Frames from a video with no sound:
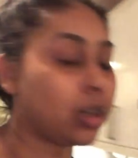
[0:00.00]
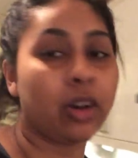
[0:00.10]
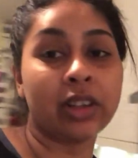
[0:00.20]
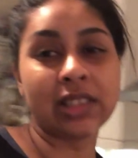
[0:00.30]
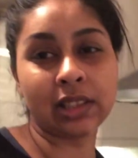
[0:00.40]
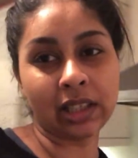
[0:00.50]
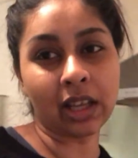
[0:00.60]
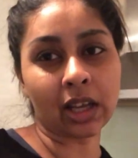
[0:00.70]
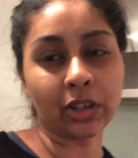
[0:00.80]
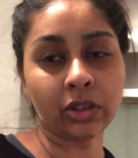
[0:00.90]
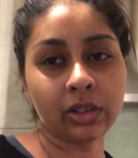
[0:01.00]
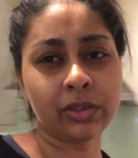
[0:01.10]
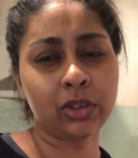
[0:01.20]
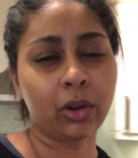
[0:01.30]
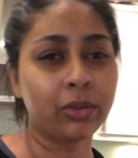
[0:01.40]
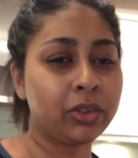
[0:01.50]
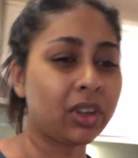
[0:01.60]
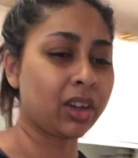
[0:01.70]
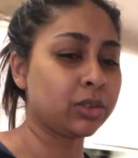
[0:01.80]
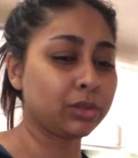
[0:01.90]
Honestly, like, I don't even know if you
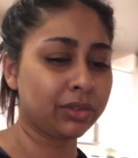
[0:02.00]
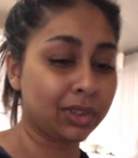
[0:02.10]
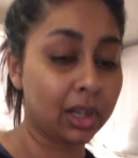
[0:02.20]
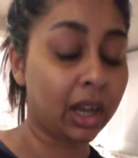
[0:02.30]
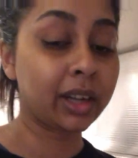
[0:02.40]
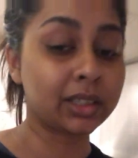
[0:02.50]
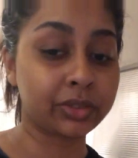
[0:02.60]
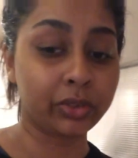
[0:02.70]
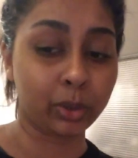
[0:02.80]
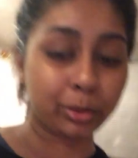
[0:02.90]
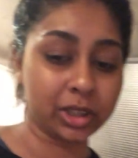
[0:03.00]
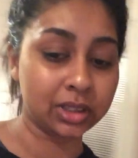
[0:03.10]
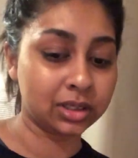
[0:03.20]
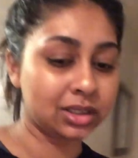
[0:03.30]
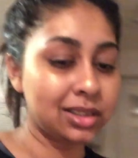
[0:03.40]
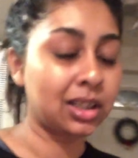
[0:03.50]
guys will even like this vlog because this is